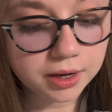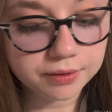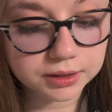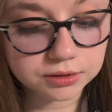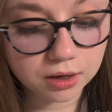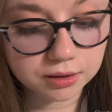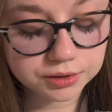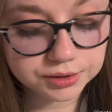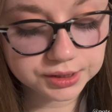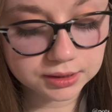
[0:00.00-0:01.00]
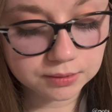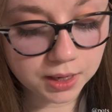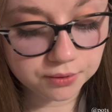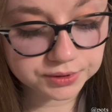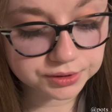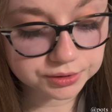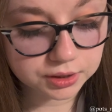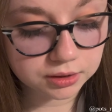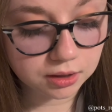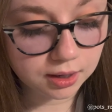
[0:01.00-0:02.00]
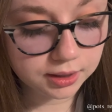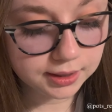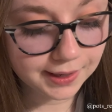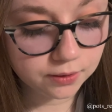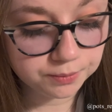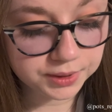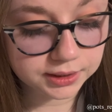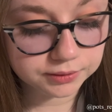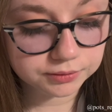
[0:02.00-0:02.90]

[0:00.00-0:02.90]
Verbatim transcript: The doctors in the mountains could not help me